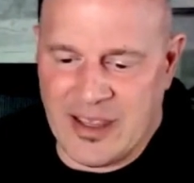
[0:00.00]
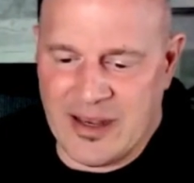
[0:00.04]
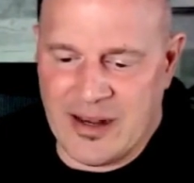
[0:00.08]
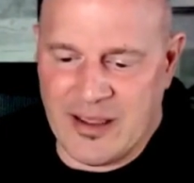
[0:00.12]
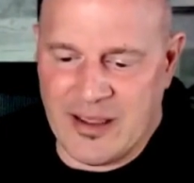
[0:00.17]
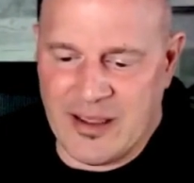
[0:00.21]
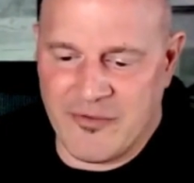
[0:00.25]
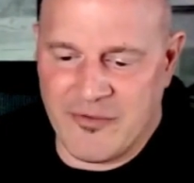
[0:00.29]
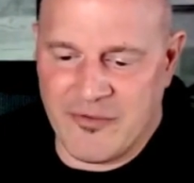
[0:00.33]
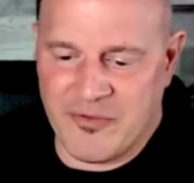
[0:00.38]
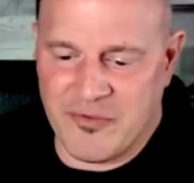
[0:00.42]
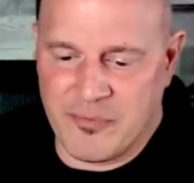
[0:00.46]

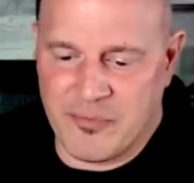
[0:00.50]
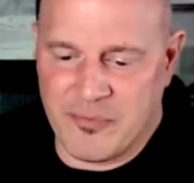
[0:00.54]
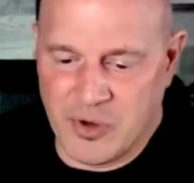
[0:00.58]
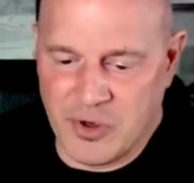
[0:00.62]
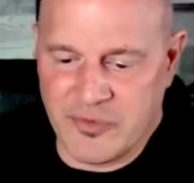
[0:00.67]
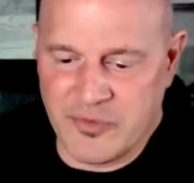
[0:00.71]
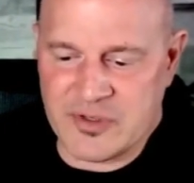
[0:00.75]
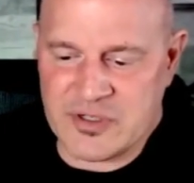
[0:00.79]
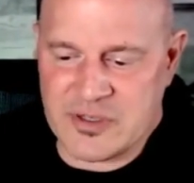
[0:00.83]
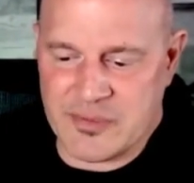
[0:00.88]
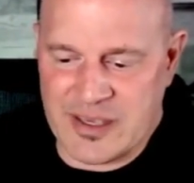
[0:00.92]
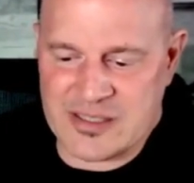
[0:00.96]
I've
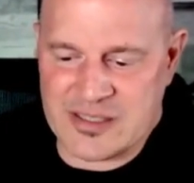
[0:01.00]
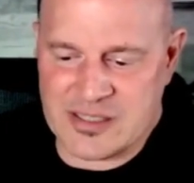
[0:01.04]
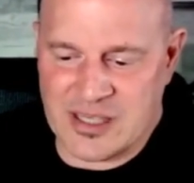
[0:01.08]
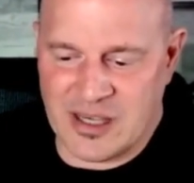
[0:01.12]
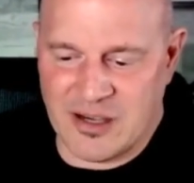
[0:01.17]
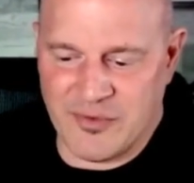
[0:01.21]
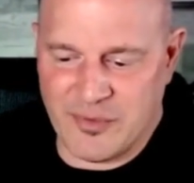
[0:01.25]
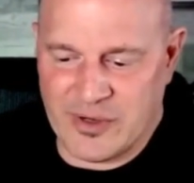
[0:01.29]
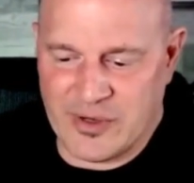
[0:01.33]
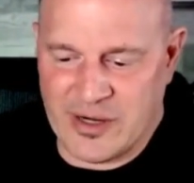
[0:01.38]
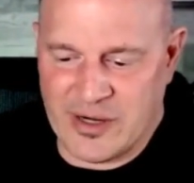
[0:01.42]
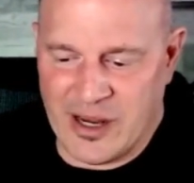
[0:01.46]
proven to
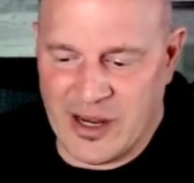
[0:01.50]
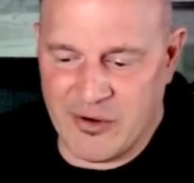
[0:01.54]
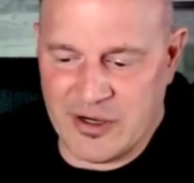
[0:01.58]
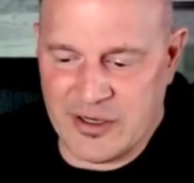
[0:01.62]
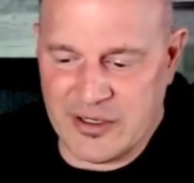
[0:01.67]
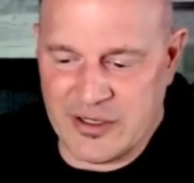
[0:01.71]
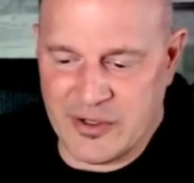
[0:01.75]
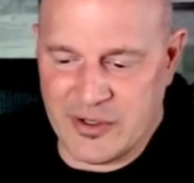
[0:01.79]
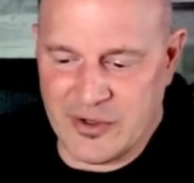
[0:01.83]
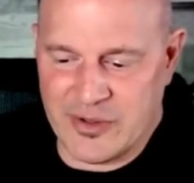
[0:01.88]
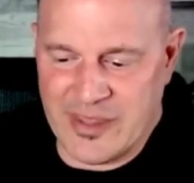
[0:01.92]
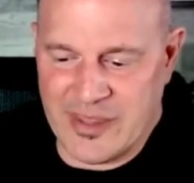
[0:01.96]
myself what I
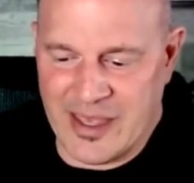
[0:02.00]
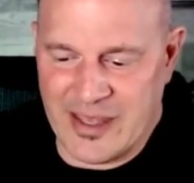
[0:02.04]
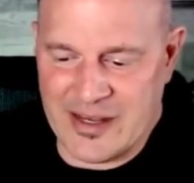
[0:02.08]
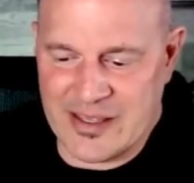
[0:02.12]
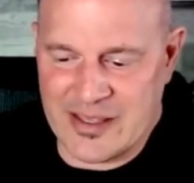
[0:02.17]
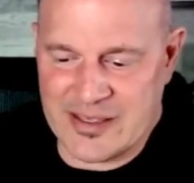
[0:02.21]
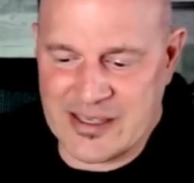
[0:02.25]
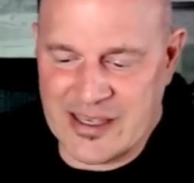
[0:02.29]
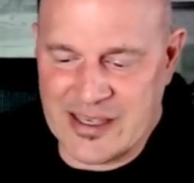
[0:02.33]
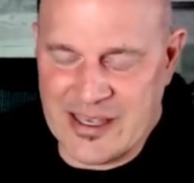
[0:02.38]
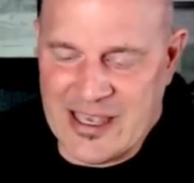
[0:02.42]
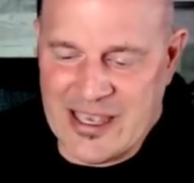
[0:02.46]
already knew, and that
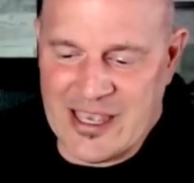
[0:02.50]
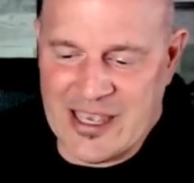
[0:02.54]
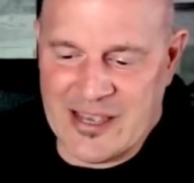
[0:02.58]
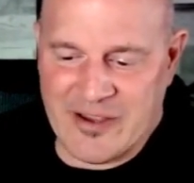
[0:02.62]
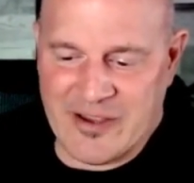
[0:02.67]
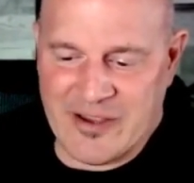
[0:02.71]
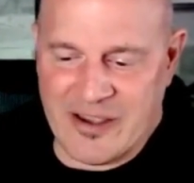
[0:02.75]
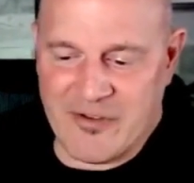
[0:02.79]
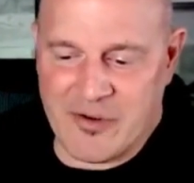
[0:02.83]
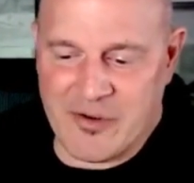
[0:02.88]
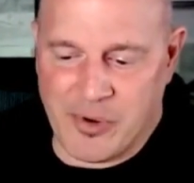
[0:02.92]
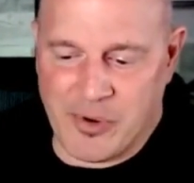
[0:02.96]
is if
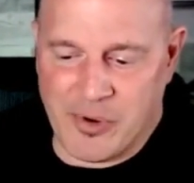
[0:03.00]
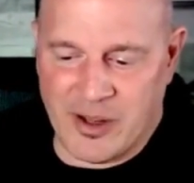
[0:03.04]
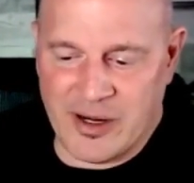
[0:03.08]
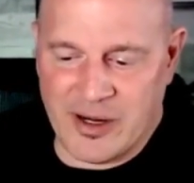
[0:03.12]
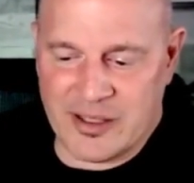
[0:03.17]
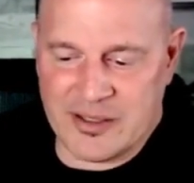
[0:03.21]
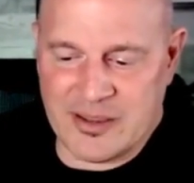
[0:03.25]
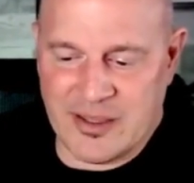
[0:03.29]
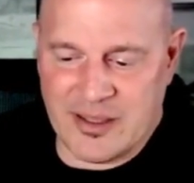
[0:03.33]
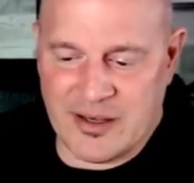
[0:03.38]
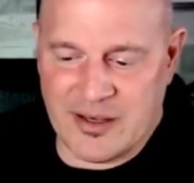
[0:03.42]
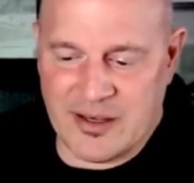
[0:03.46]
I have a
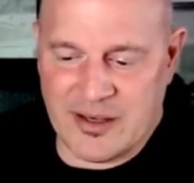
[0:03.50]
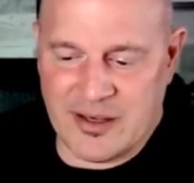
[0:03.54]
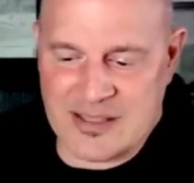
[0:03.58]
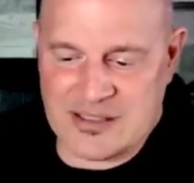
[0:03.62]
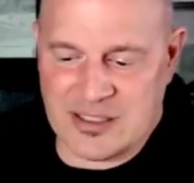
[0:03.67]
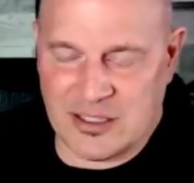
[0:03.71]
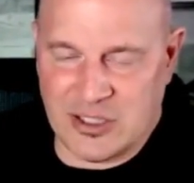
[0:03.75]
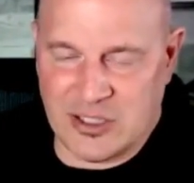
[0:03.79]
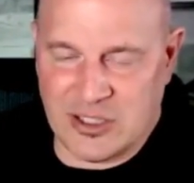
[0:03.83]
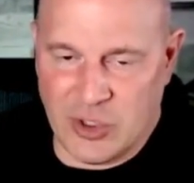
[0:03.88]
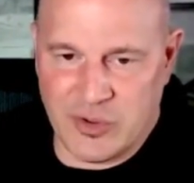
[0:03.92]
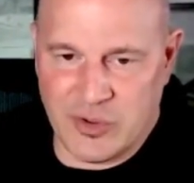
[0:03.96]
product that has
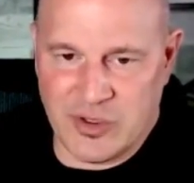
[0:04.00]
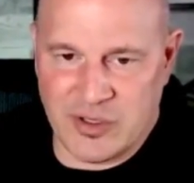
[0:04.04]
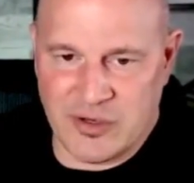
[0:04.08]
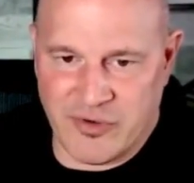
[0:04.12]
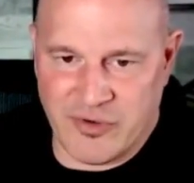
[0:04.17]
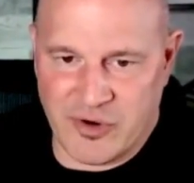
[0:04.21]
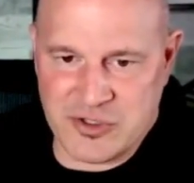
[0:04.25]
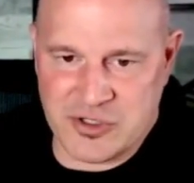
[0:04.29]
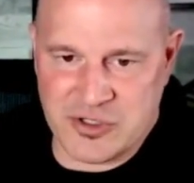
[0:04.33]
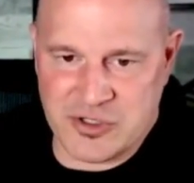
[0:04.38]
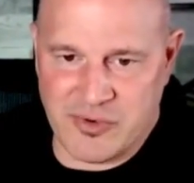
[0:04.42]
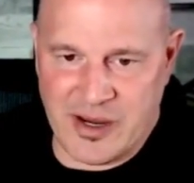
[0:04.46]
a low
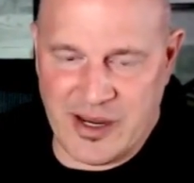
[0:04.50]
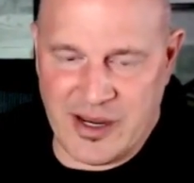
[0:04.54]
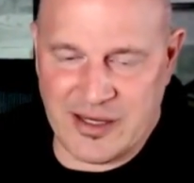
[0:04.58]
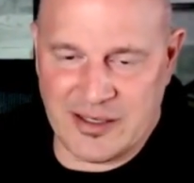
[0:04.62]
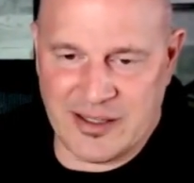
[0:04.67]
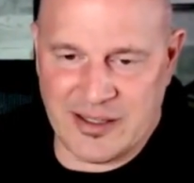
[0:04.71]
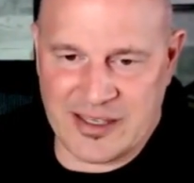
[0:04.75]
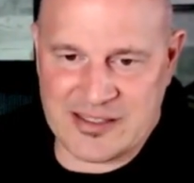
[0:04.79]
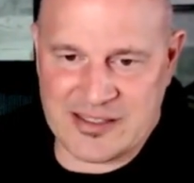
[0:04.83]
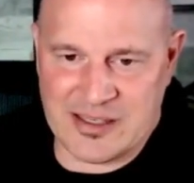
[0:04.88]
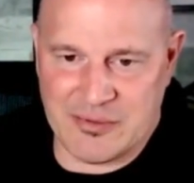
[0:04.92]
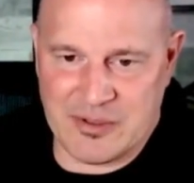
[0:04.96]
conversion
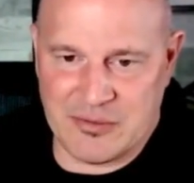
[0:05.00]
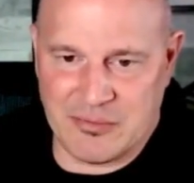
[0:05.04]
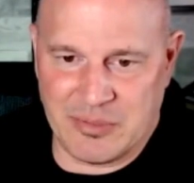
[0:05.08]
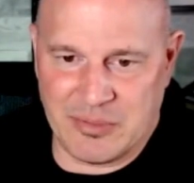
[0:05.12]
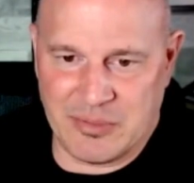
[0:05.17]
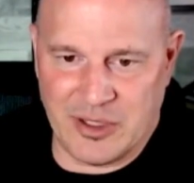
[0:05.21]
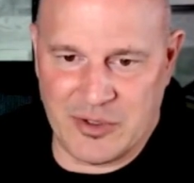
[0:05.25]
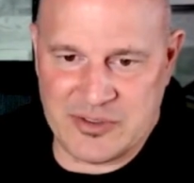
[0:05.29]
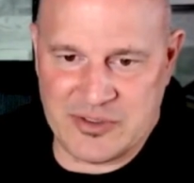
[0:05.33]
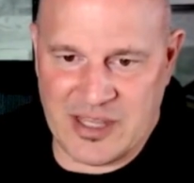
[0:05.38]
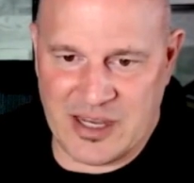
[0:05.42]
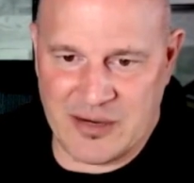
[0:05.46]
rate, like something
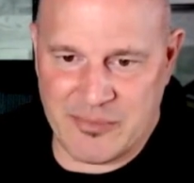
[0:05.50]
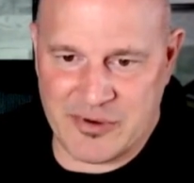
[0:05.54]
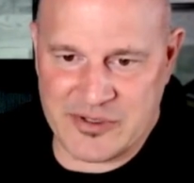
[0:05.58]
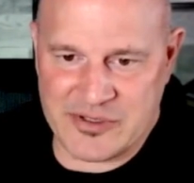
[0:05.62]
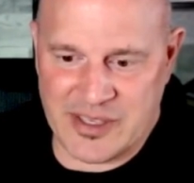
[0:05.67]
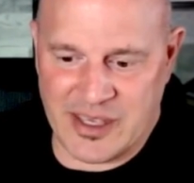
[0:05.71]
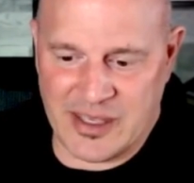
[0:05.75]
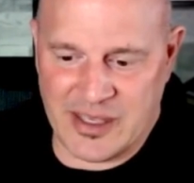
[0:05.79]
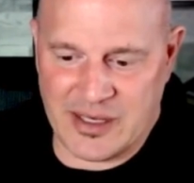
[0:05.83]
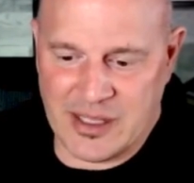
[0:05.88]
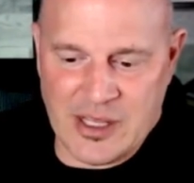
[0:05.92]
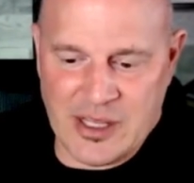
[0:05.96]
below
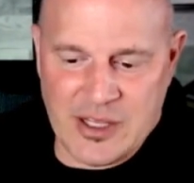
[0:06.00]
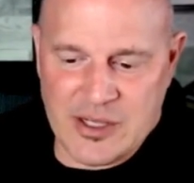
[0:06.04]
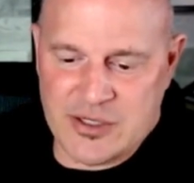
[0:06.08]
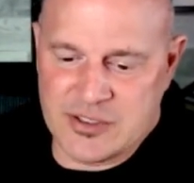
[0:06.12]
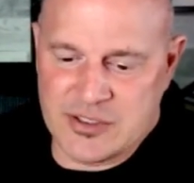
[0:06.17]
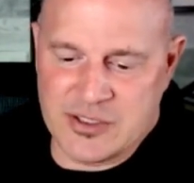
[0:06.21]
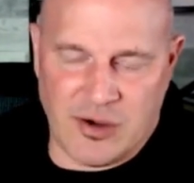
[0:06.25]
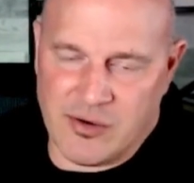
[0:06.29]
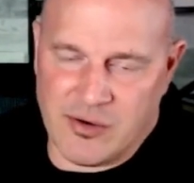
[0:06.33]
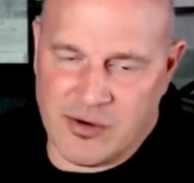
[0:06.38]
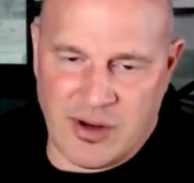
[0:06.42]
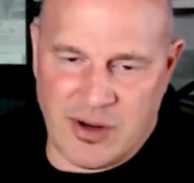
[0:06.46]
10%,
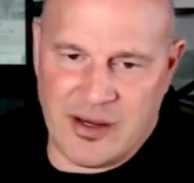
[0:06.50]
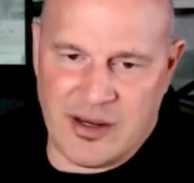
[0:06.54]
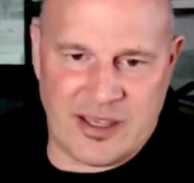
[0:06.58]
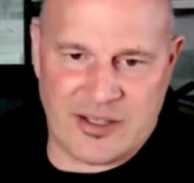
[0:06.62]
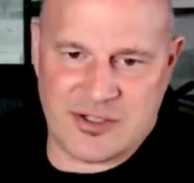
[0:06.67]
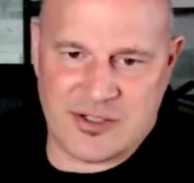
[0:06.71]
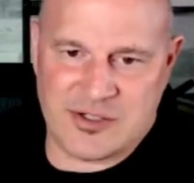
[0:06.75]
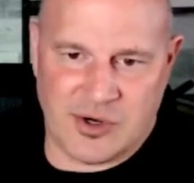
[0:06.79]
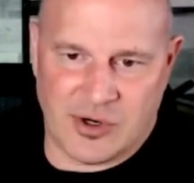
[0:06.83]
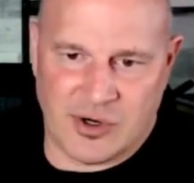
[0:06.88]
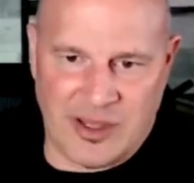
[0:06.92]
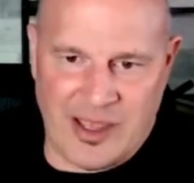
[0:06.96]
don't run
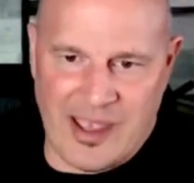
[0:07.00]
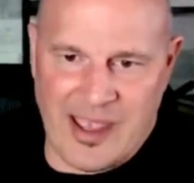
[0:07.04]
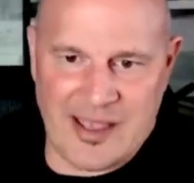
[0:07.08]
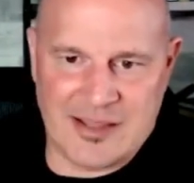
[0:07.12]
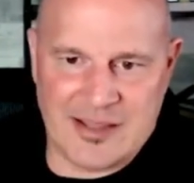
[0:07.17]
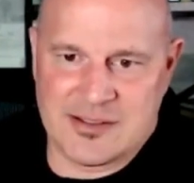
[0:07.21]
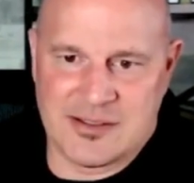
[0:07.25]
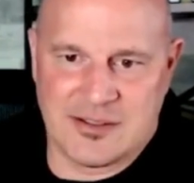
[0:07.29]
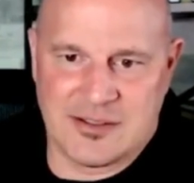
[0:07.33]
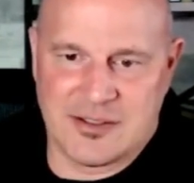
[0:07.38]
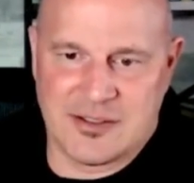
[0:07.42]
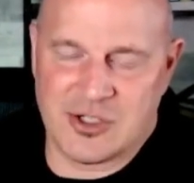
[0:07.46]
external
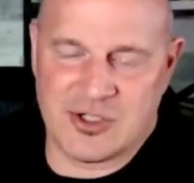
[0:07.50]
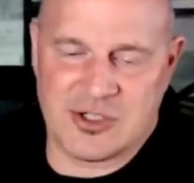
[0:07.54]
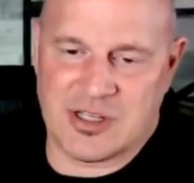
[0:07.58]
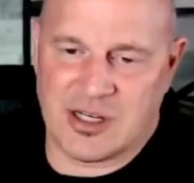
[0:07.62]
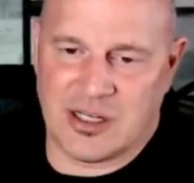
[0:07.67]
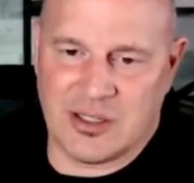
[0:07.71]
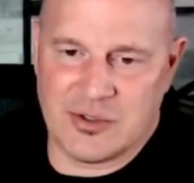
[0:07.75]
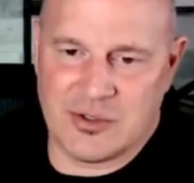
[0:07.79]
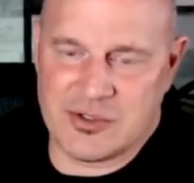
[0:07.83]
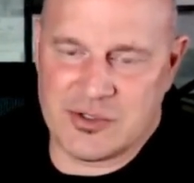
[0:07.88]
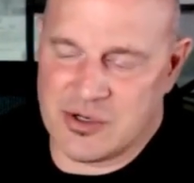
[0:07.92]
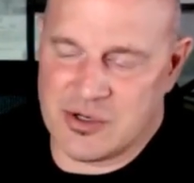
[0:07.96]
ads. You're just
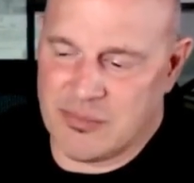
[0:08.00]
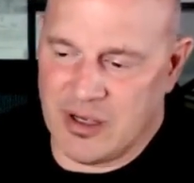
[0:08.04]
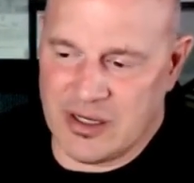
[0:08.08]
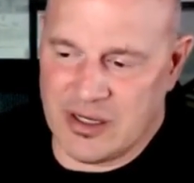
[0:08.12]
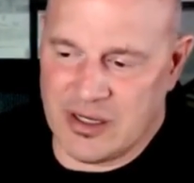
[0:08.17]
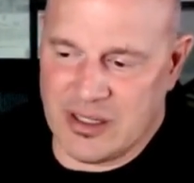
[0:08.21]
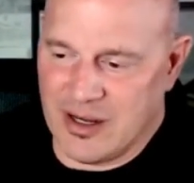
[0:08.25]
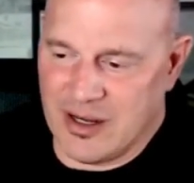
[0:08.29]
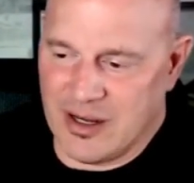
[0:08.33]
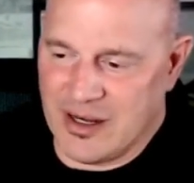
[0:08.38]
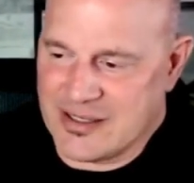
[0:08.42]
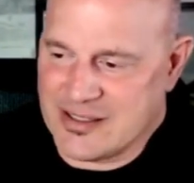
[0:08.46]
going to lose your
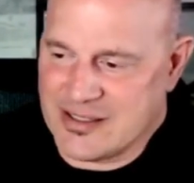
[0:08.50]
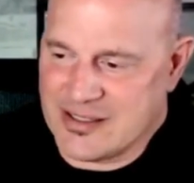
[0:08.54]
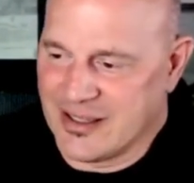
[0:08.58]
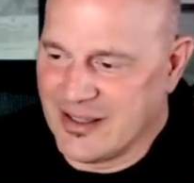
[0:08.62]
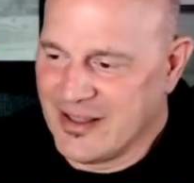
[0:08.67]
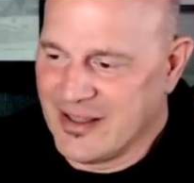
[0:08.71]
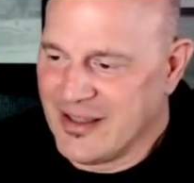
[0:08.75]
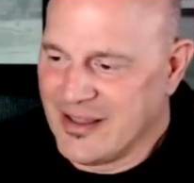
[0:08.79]
money on it.